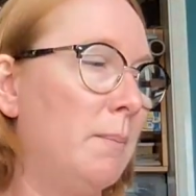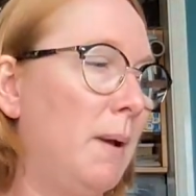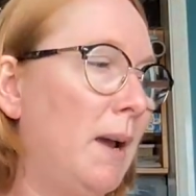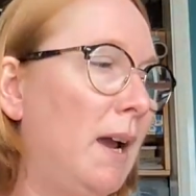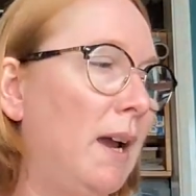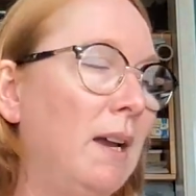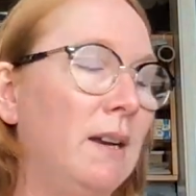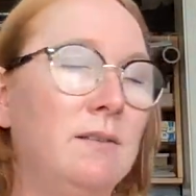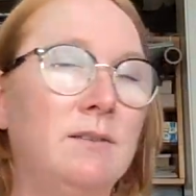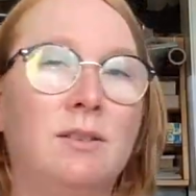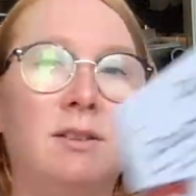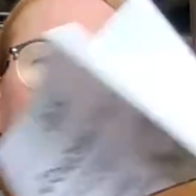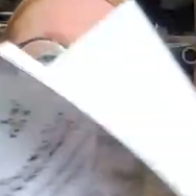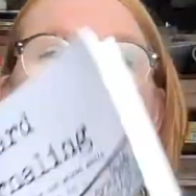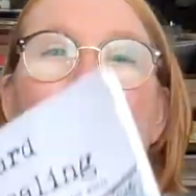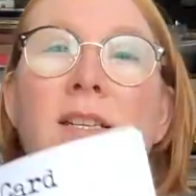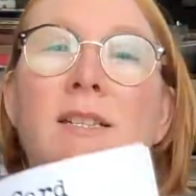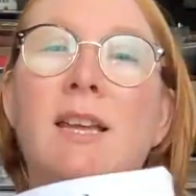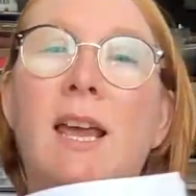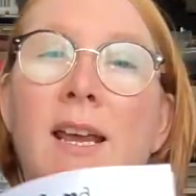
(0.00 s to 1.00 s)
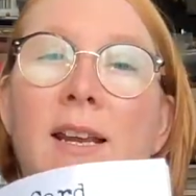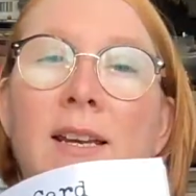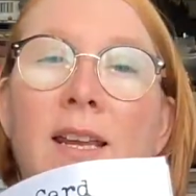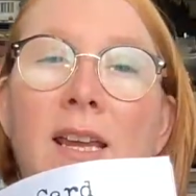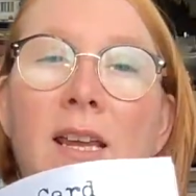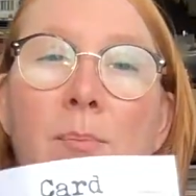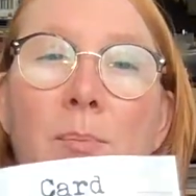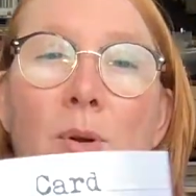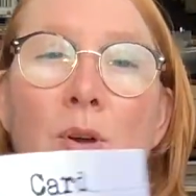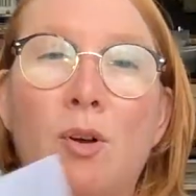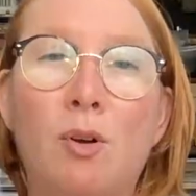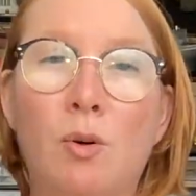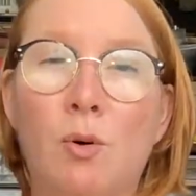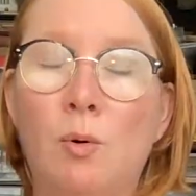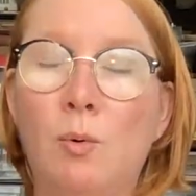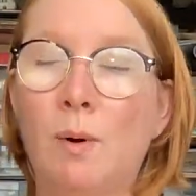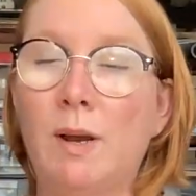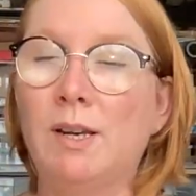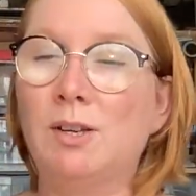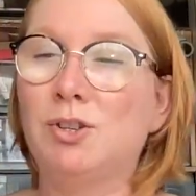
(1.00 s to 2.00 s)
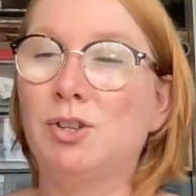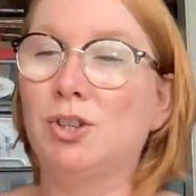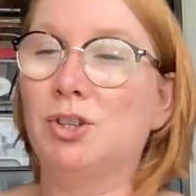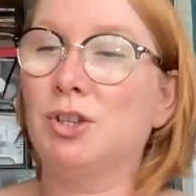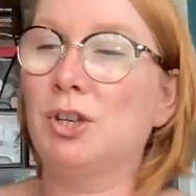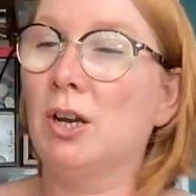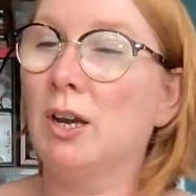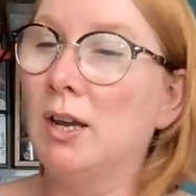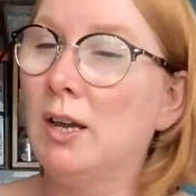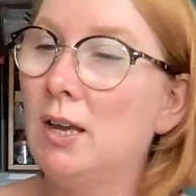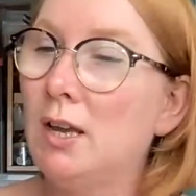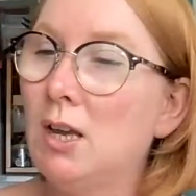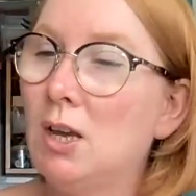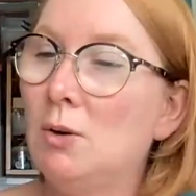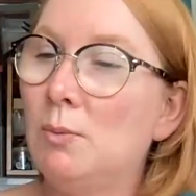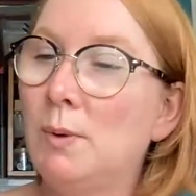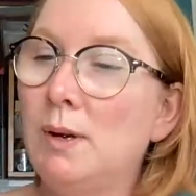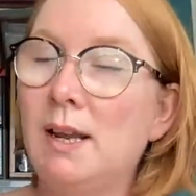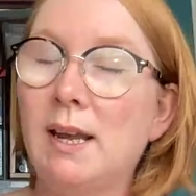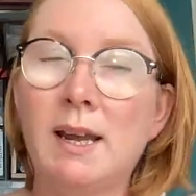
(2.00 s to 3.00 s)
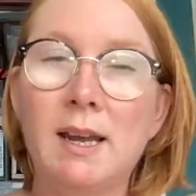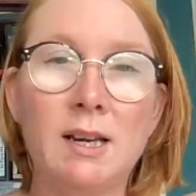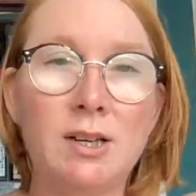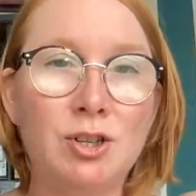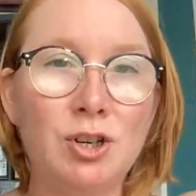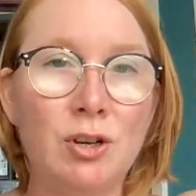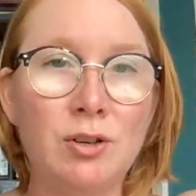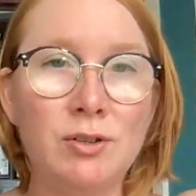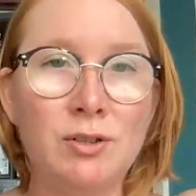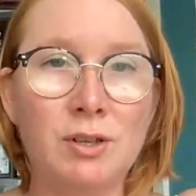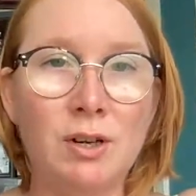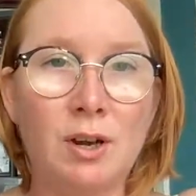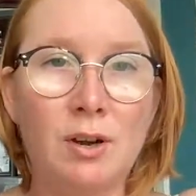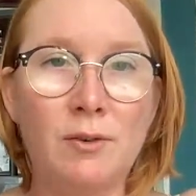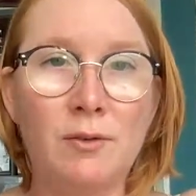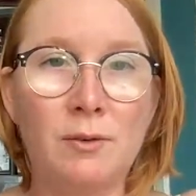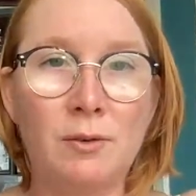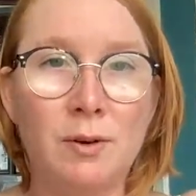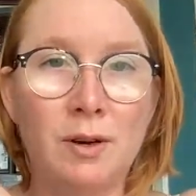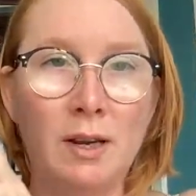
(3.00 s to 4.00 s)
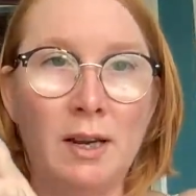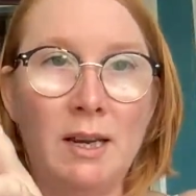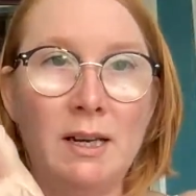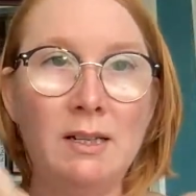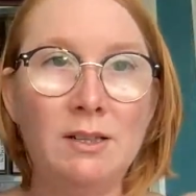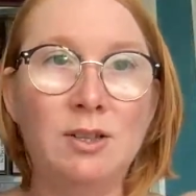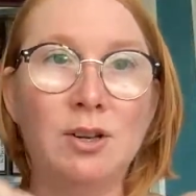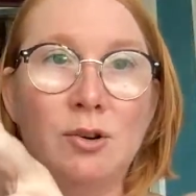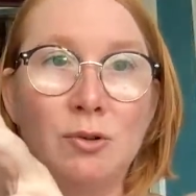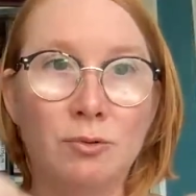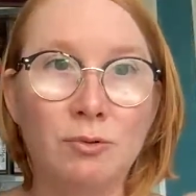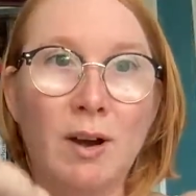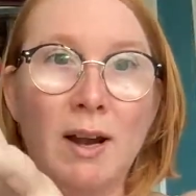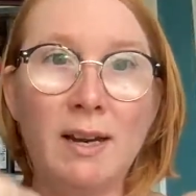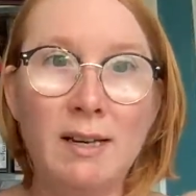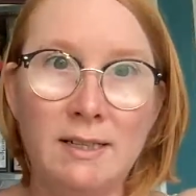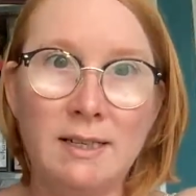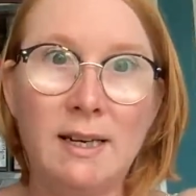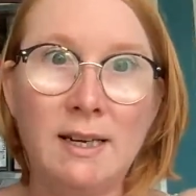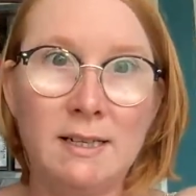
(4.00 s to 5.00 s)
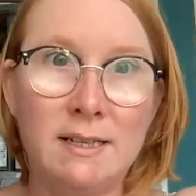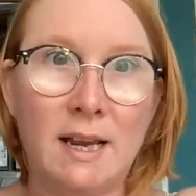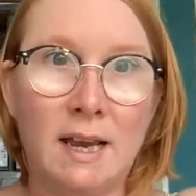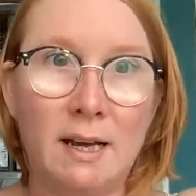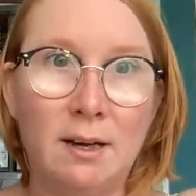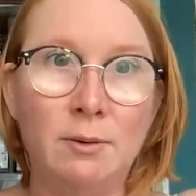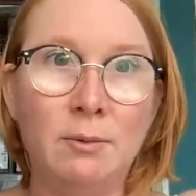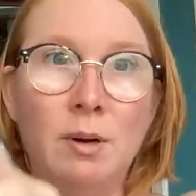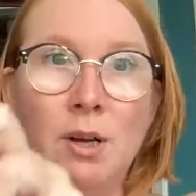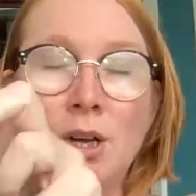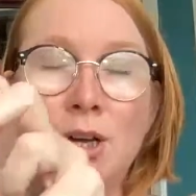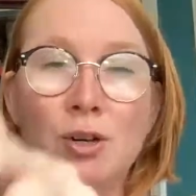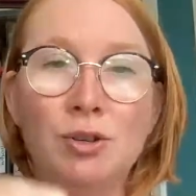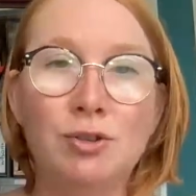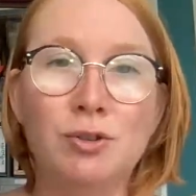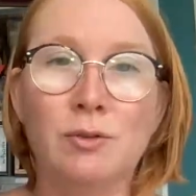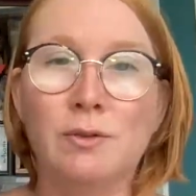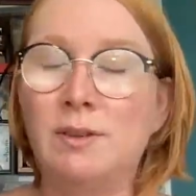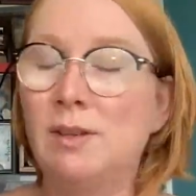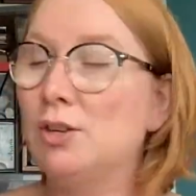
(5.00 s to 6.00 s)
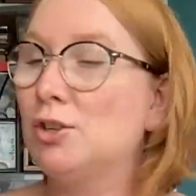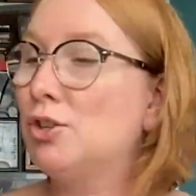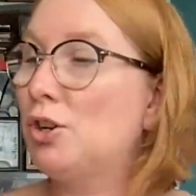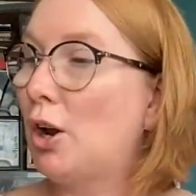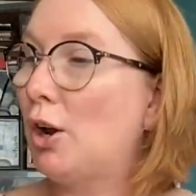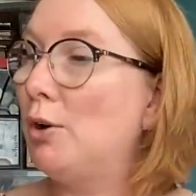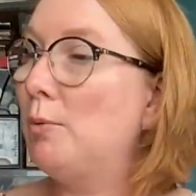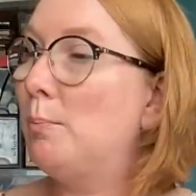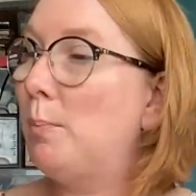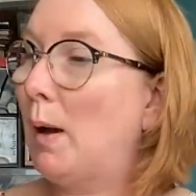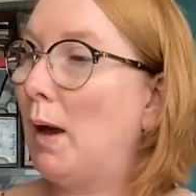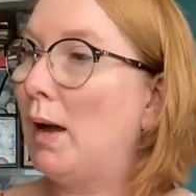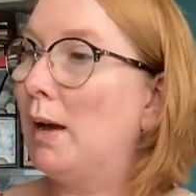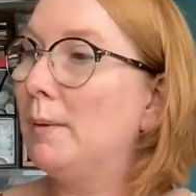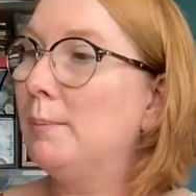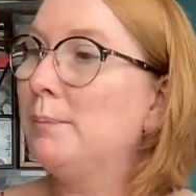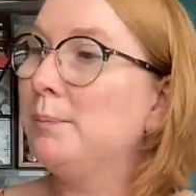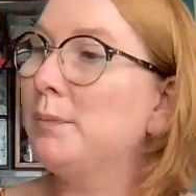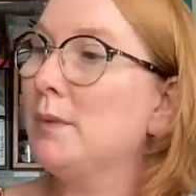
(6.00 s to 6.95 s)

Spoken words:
and the technique book, which we didn't get a chance to go into great detail during the show, but